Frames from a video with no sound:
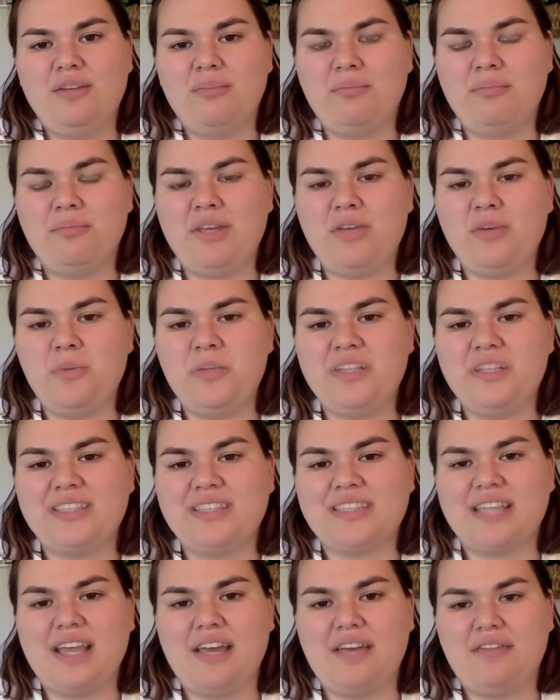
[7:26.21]
May you be
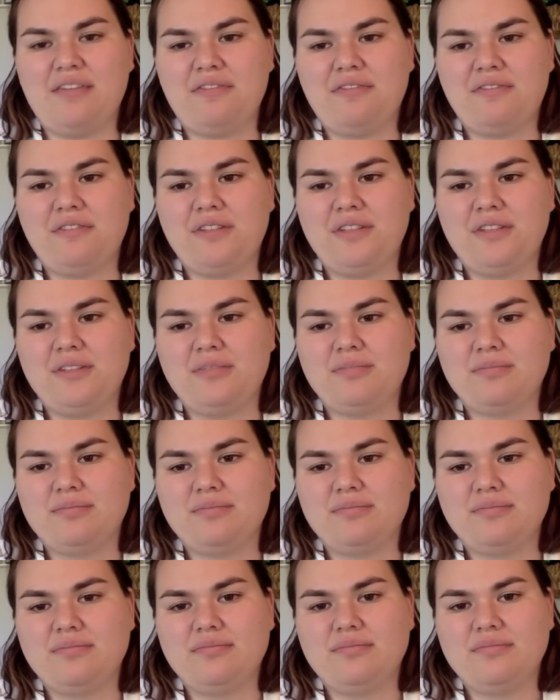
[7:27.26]
safe.
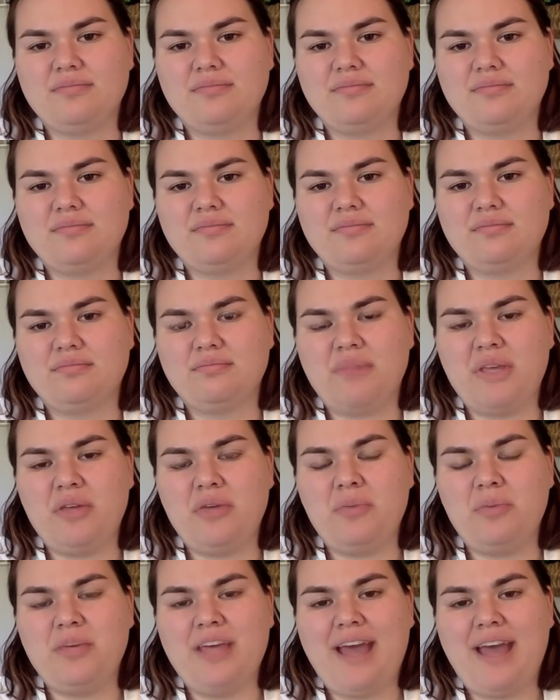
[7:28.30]
May you
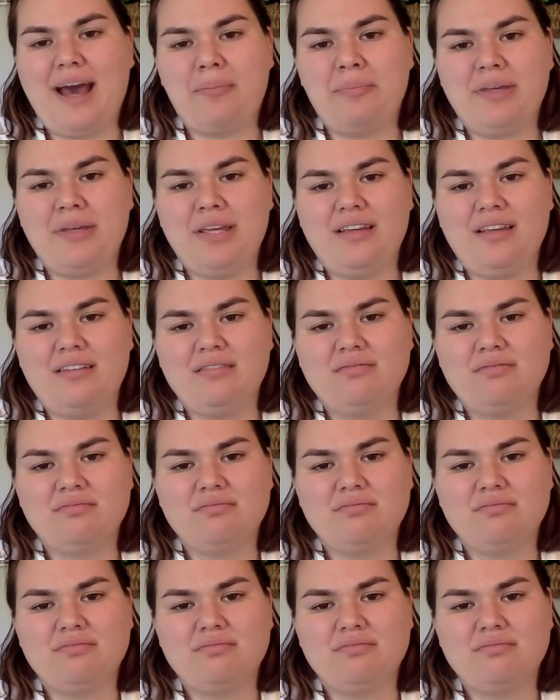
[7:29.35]
be happy.